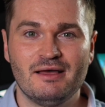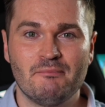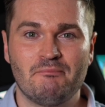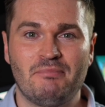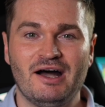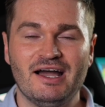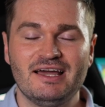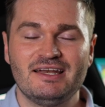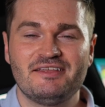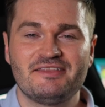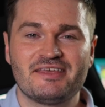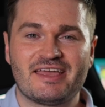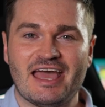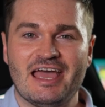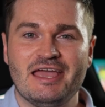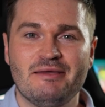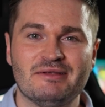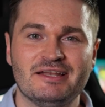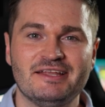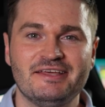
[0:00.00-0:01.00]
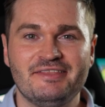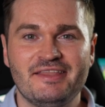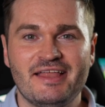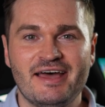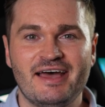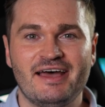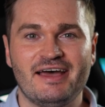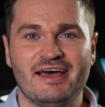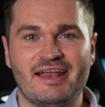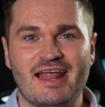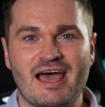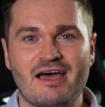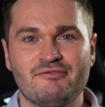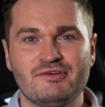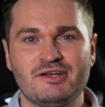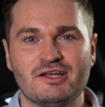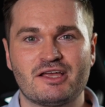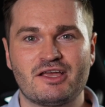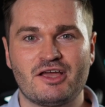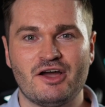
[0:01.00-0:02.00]
piling the cable in there and
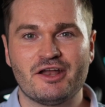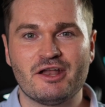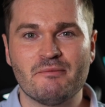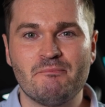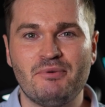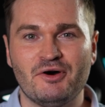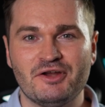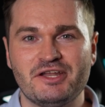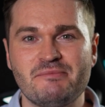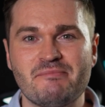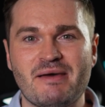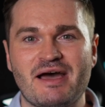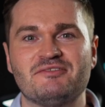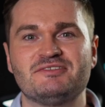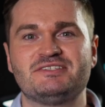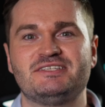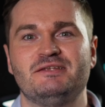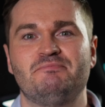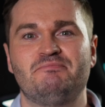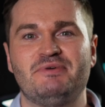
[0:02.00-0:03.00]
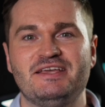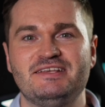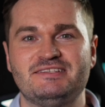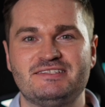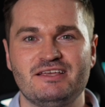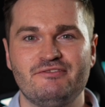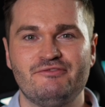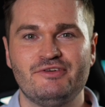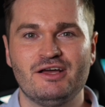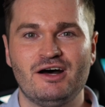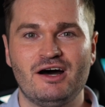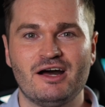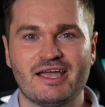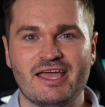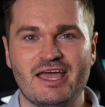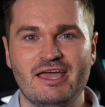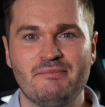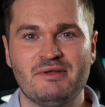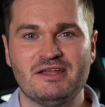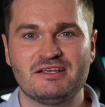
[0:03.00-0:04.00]
having a kind of body-mounted PC VR
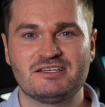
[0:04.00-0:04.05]
gaming